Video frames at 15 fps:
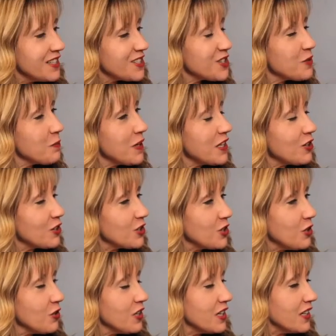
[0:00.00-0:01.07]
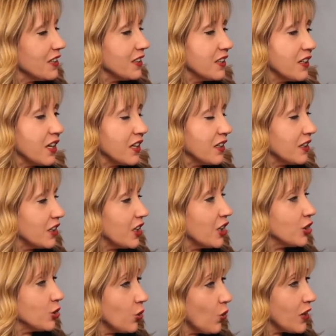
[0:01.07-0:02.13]
So, Peter, you're a, a,
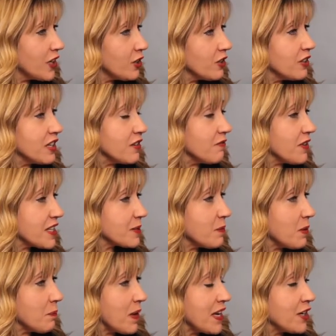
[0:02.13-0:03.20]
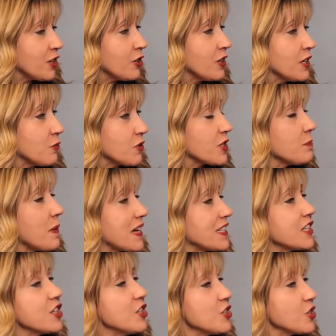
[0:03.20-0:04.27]
lawyer, an investment banker, and a
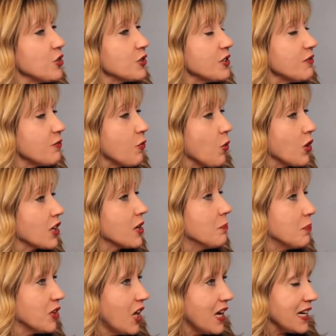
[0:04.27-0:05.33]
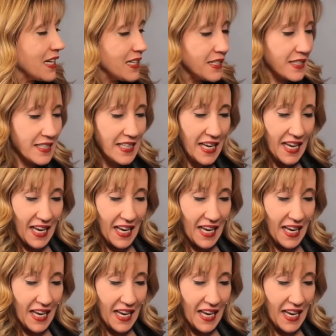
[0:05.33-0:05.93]
respected consultant for compliance,